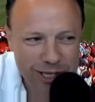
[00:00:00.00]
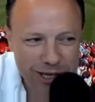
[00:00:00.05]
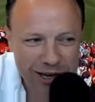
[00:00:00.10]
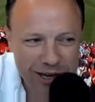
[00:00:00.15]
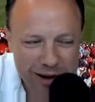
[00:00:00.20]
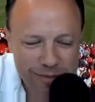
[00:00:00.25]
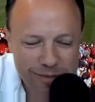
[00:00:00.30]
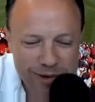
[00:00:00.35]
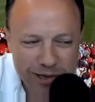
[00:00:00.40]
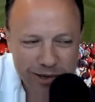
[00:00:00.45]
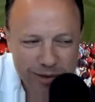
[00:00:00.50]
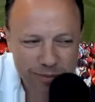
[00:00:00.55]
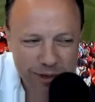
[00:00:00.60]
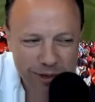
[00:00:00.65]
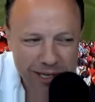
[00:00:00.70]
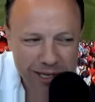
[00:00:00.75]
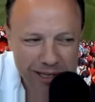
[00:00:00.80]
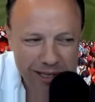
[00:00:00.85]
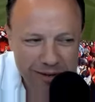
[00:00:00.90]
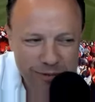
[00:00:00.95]
sugar. I've been doing
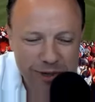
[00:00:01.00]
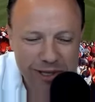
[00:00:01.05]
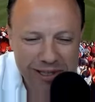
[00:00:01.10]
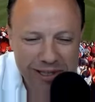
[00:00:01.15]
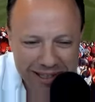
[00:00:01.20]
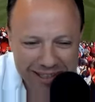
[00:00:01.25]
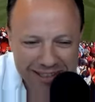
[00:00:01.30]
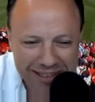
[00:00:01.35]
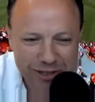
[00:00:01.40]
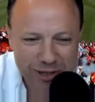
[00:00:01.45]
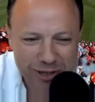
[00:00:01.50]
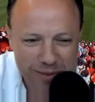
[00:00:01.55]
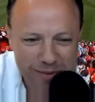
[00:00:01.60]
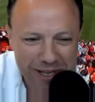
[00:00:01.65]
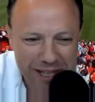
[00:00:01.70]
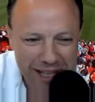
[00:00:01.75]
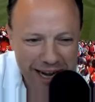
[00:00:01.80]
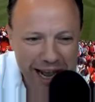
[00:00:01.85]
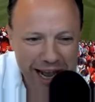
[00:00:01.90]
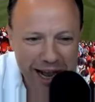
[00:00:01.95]
pretty good with
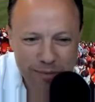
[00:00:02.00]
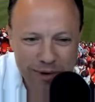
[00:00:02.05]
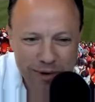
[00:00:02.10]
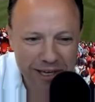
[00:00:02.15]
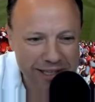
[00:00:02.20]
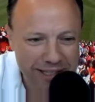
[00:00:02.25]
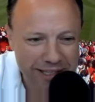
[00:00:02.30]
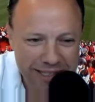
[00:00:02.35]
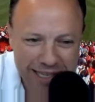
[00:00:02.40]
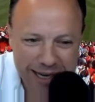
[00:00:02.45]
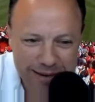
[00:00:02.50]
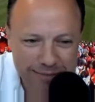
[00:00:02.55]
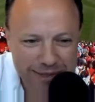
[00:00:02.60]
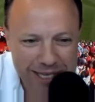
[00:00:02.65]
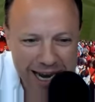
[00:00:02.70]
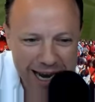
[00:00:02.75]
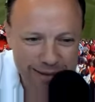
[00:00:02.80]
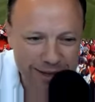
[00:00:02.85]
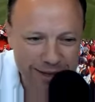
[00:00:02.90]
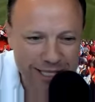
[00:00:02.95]
trimming that out, but at the yeah. same
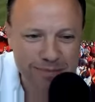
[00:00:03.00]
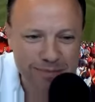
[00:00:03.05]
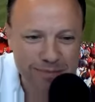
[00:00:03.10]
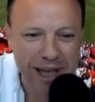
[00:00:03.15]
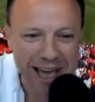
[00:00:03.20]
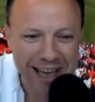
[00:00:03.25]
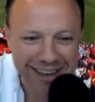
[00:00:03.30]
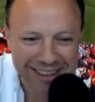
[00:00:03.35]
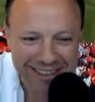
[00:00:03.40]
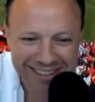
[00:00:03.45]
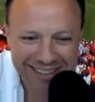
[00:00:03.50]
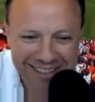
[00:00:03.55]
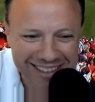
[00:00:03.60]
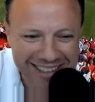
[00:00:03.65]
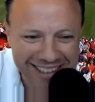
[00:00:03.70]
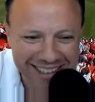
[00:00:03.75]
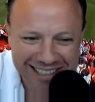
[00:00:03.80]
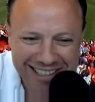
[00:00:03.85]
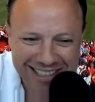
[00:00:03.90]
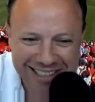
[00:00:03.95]
time, it's a battle.
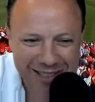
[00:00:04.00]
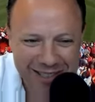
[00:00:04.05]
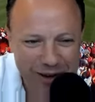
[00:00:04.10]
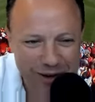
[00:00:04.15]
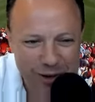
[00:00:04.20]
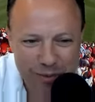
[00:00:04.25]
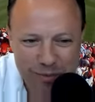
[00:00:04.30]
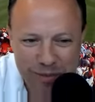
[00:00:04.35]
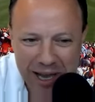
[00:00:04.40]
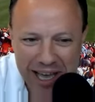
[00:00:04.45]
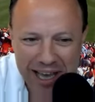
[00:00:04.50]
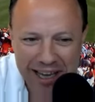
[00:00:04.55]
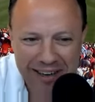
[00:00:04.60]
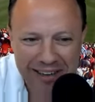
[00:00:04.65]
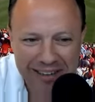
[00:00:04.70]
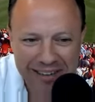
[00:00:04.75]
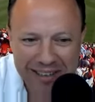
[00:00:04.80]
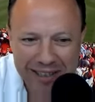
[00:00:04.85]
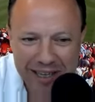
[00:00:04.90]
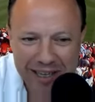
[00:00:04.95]
It's a total yeah.
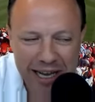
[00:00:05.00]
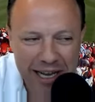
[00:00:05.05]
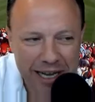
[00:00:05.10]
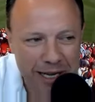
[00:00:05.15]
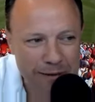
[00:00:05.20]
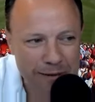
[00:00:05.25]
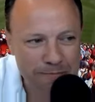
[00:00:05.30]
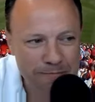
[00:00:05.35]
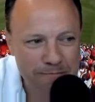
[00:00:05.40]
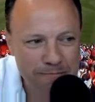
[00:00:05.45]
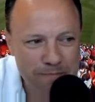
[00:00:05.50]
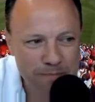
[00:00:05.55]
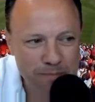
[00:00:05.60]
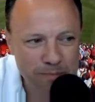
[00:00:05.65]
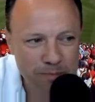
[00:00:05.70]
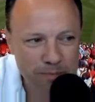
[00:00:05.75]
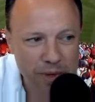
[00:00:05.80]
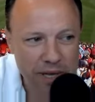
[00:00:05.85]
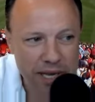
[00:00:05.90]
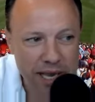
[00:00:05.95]
battle. Um,
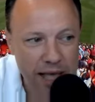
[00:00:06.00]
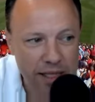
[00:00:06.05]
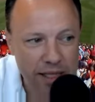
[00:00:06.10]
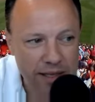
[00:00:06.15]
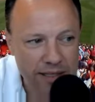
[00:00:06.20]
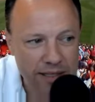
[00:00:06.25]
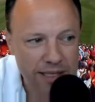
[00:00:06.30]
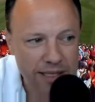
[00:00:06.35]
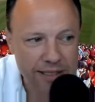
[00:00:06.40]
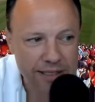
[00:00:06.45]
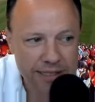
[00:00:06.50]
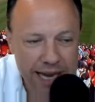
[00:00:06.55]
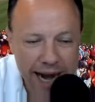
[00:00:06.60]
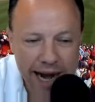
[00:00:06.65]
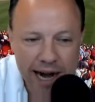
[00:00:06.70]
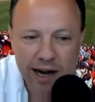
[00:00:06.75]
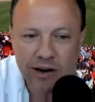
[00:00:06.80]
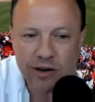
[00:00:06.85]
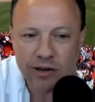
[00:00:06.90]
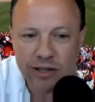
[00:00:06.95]
but yeah, the, the
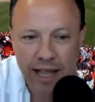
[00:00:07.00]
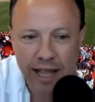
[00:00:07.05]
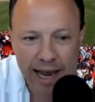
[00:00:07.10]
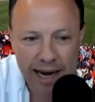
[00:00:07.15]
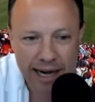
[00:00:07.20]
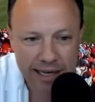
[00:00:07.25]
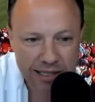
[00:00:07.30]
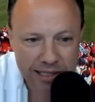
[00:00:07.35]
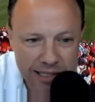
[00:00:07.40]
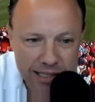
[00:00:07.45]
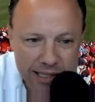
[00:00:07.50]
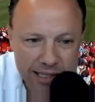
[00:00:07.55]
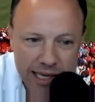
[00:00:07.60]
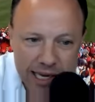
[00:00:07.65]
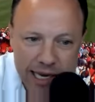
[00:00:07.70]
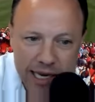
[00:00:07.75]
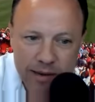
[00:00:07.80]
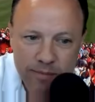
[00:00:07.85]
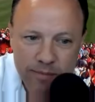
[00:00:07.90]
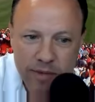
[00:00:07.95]
tired, lack of
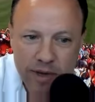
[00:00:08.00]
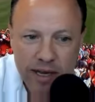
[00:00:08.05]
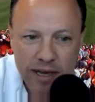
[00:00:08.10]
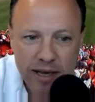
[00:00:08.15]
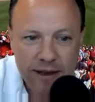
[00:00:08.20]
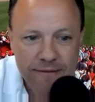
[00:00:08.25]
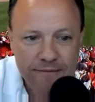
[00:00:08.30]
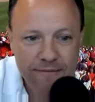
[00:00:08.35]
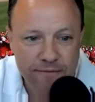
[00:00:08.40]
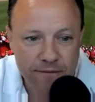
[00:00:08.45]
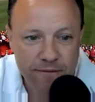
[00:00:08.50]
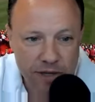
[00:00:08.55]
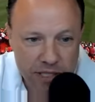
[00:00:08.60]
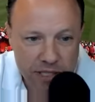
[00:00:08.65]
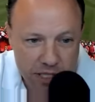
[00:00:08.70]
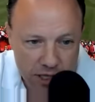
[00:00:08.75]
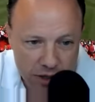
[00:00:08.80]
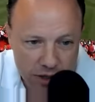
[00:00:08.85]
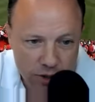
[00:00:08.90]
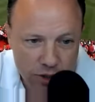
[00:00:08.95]
sleep,
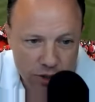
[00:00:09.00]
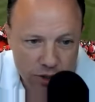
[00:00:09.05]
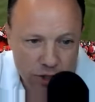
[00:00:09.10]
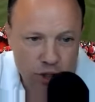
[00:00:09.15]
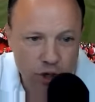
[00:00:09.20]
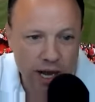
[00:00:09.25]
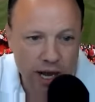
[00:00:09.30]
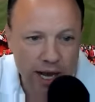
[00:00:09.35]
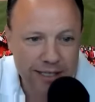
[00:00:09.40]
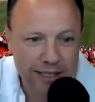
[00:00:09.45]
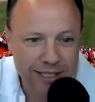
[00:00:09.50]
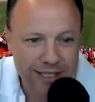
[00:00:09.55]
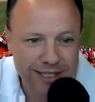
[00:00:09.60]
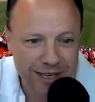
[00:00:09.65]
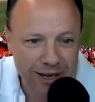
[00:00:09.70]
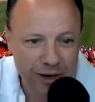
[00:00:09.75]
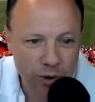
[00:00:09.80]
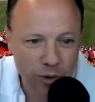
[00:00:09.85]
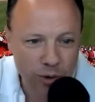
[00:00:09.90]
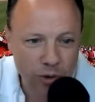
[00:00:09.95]
physical stress.
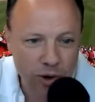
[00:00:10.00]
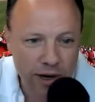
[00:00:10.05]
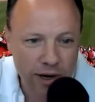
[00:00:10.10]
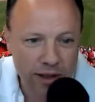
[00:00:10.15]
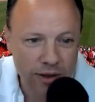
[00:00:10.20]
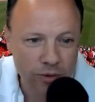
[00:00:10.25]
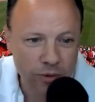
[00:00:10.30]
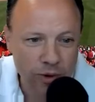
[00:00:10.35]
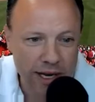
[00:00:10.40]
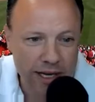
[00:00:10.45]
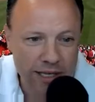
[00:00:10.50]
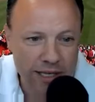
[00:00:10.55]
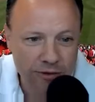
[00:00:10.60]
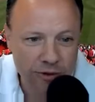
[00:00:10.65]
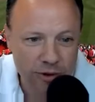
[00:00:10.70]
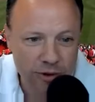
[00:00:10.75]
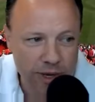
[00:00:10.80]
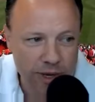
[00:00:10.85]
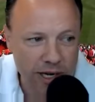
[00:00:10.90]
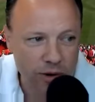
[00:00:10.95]
So one of the ways
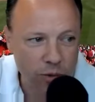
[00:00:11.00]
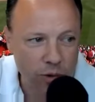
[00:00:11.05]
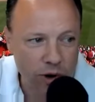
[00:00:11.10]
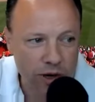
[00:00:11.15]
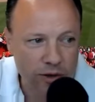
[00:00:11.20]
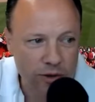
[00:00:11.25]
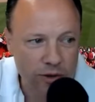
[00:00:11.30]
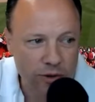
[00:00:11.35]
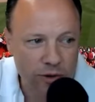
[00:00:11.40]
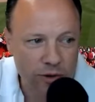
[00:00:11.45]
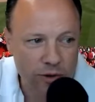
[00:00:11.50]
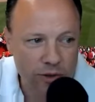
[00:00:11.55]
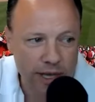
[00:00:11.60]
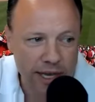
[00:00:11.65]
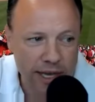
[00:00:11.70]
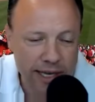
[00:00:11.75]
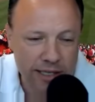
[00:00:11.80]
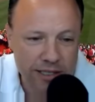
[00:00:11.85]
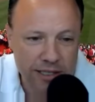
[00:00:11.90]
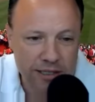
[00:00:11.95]
mm-hmm. for me to work through
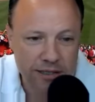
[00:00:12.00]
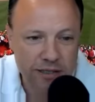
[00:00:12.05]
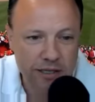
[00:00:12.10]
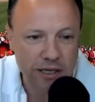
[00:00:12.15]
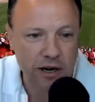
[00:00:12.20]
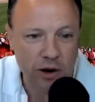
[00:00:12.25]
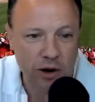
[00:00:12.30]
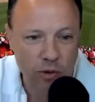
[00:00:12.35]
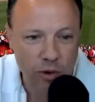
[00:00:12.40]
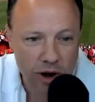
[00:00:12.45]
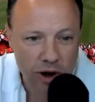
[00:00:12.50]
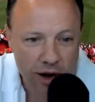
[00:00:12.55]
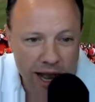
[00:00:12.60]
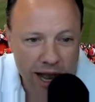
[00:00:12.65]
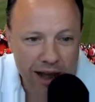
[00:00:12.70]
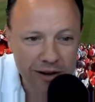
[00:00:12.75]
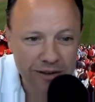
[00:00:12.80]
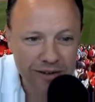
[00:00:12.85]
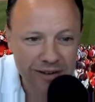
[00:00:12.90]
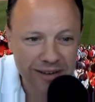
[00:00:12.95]
things mm-hmm. is to go work
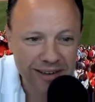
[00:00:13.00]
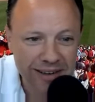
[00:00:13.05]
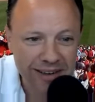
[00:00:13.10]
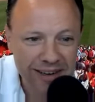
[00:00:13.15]
out.